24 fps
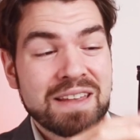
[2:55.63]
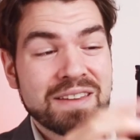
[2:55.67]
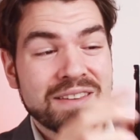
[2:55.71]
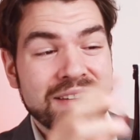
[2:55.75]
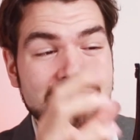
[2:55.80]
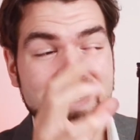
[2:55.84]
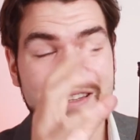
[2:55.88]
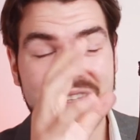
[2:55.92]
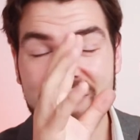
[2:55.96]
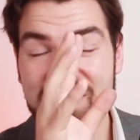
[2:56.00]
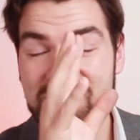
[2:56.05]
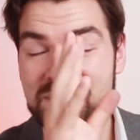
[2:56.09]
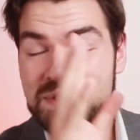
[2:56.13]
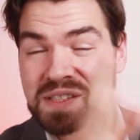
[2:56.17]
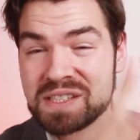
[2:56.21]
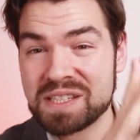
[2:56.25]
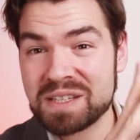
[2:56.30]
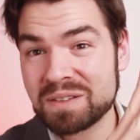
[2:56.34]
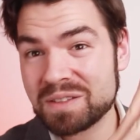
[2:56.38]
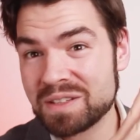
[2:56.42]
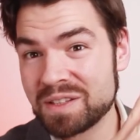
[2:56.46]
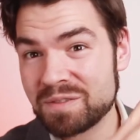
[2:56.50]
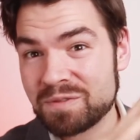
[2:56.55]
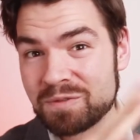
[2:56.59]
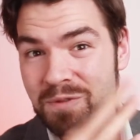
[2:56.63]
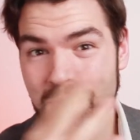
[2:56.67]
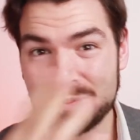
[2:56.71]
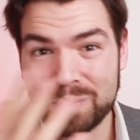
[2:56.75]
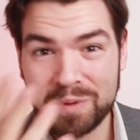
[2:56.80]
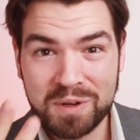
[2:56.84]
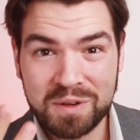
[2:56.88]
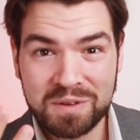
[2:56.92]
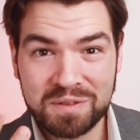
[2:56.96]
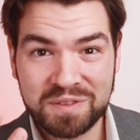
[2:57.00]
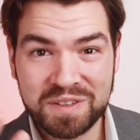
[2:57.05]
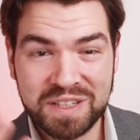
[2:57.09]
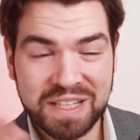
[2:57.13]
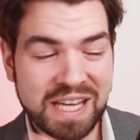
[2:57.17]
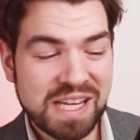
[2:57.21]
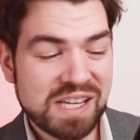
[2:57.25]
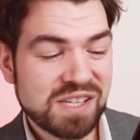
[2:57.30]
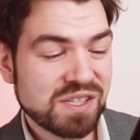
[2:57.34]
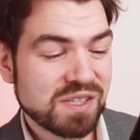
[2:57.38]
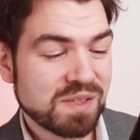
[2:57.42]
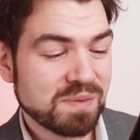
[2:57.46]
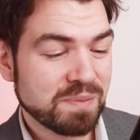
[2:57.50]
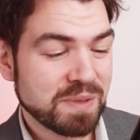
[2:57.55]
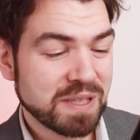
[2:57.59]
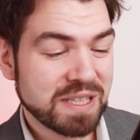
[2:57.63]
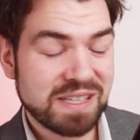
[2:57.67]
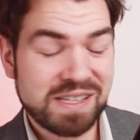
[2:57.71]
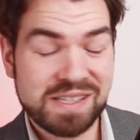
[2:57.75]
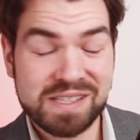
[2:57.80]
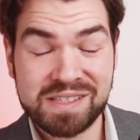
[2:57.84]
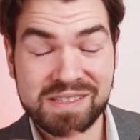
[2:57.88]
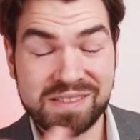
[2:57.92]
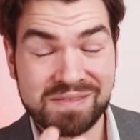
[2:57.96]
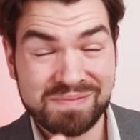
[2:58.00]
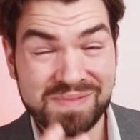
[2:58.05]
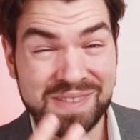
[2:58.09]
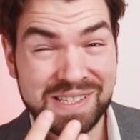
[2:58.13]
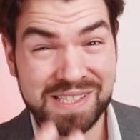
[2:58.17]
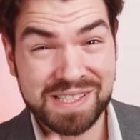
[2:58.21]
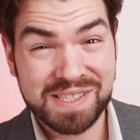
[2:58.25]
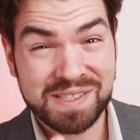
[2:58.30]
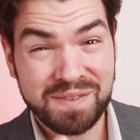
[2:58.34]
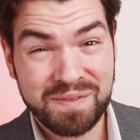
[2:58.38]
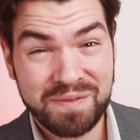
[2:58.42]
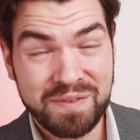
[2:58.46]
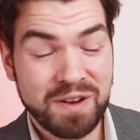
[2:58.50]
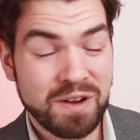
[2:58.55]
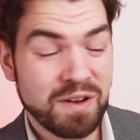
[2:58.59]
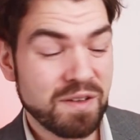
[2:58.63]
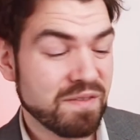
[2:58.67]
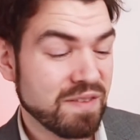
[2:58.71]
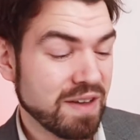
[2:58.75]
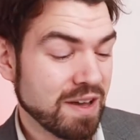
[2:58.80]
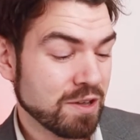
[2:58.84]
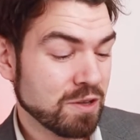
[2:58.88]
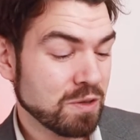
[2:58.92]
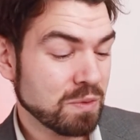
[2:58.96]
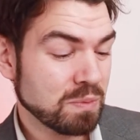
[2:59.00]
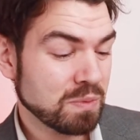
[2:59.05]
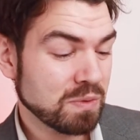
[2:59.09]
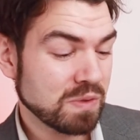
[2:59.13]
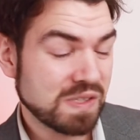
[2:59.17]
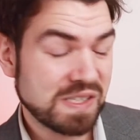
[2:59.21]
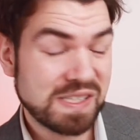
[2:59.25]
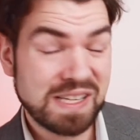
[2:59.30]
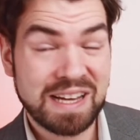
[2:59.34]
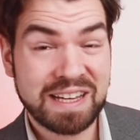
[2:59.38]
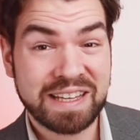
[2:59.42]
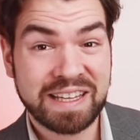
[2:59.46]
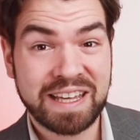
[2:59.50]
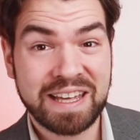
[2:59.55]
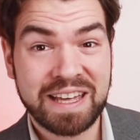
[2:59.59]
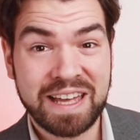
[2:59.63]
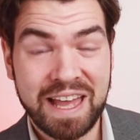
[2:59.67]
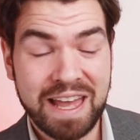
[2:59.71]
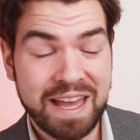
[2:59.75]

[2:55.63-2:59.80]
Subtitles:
that they've sealed it for purification because this is a very valuable sake.